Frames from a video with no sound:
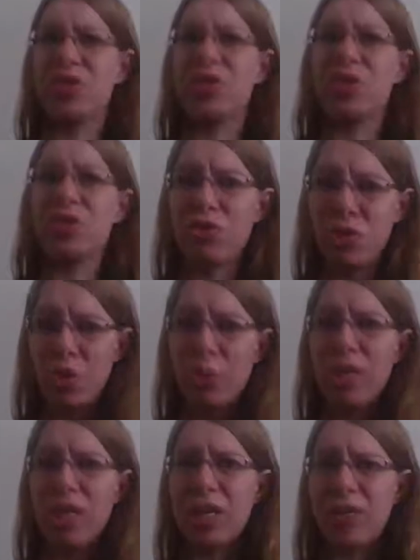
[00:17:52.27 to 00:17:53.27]
first full
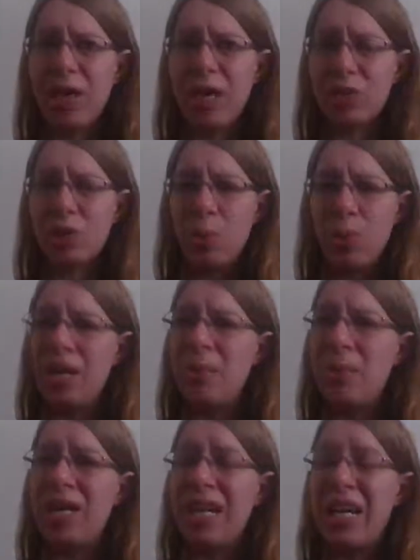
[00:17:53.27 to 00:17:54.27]
week of October.
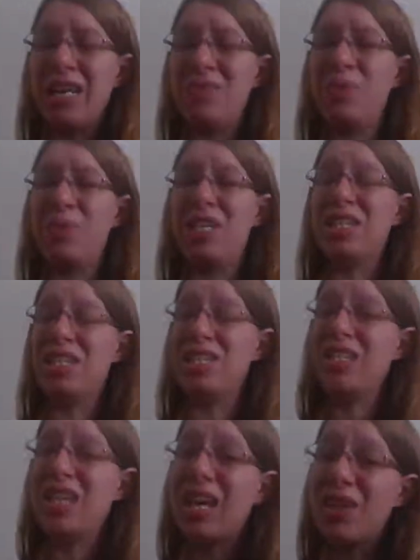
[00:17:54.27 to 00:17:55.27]
It might not even be until
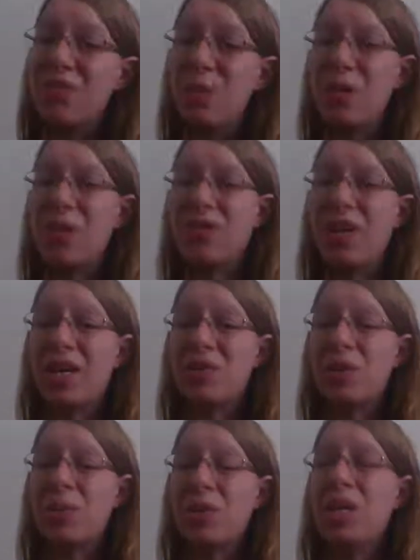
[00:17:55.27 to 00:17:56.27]
the second full week of
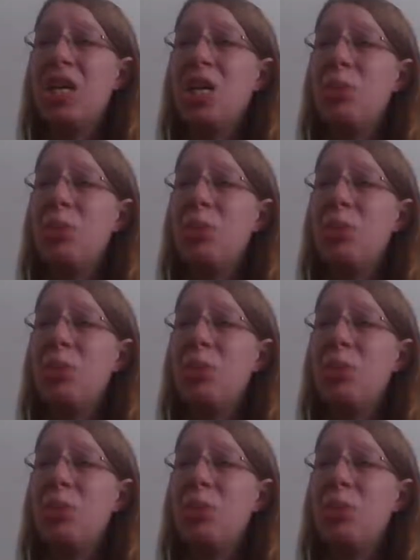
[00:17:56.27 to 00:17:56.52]
October,